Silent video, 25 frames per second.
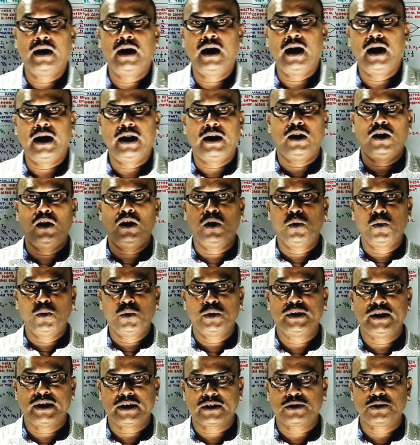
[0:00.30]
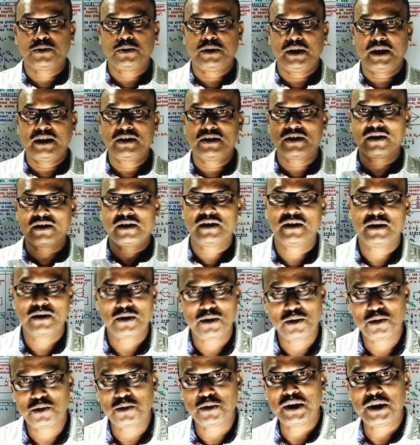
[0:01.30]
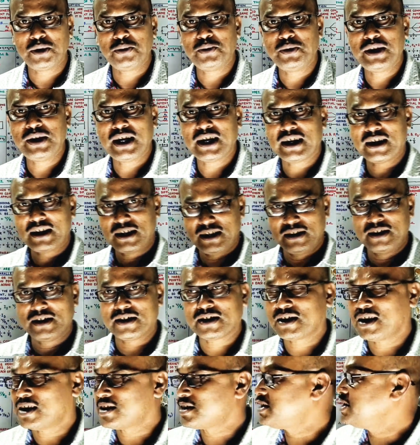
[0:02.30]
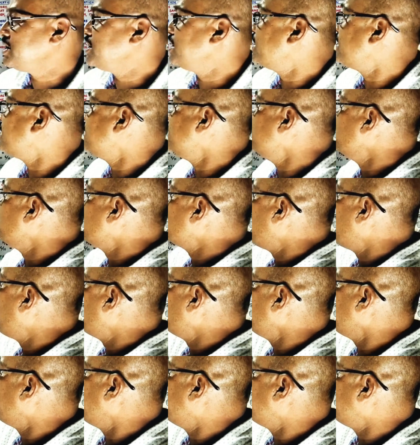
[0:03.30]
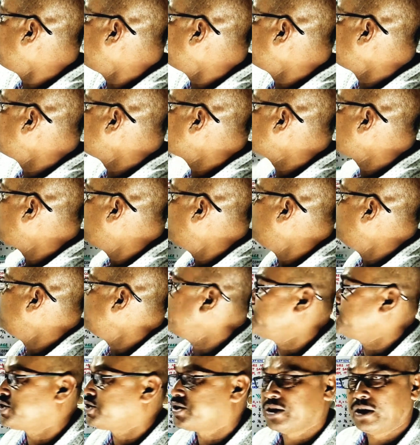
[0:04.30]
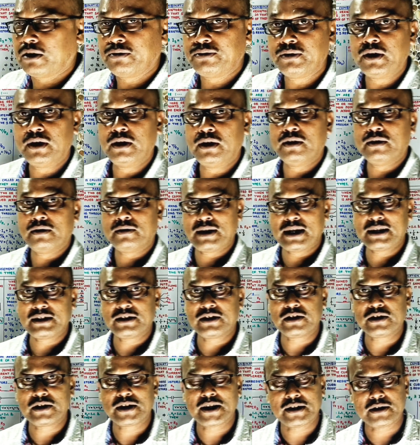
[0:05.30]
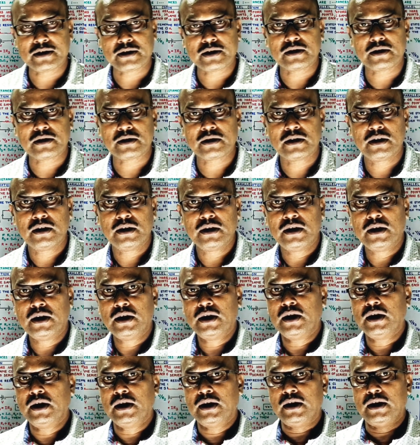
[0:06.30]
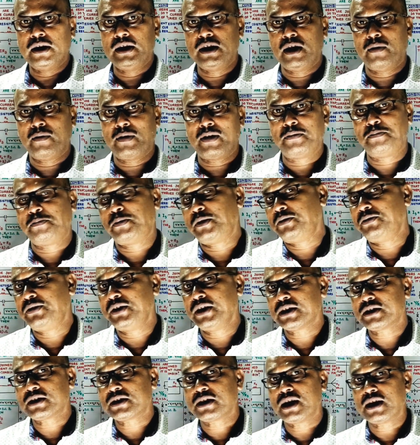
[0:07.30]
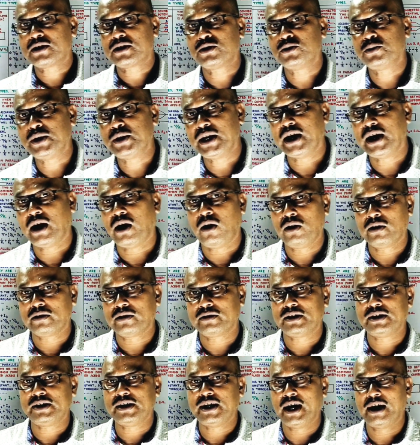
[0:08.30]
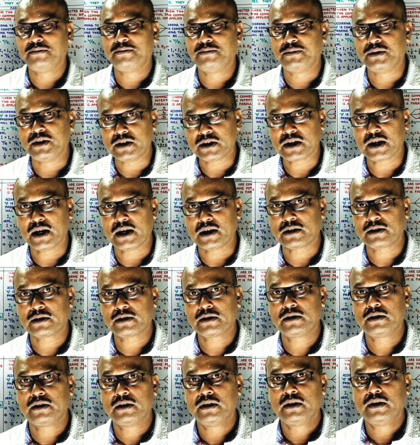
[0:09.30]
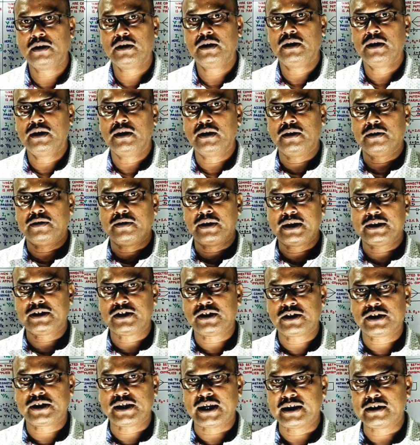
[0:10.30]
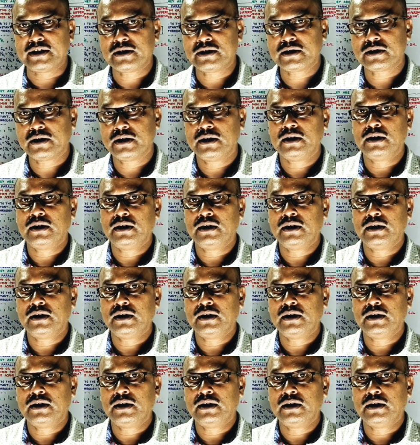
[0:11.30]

Hello dear students, today we are discussing a new topic, and that is combination of resistances. In our previous class we already have discussed resistance,